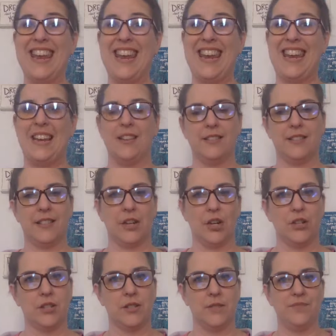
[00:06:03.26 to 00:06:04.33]
e
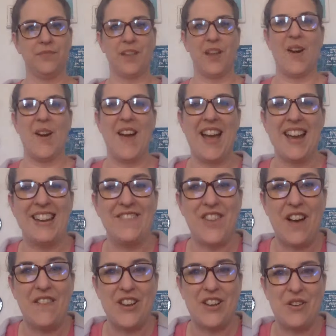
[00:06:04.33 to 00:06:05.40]
singers. All right, and if
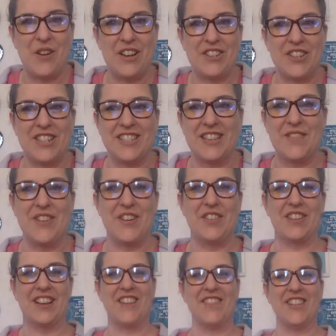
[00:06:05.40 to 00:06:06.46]
you have any questions, let me know in
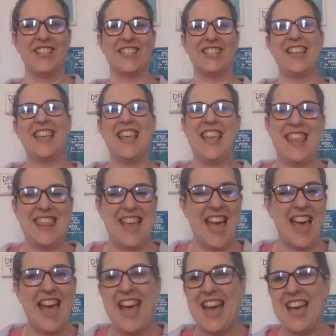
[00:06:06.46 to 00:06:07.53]
the comments.
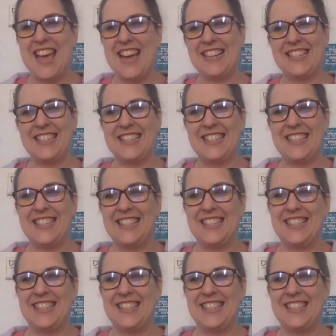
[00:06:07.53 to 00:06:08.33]
Thanks.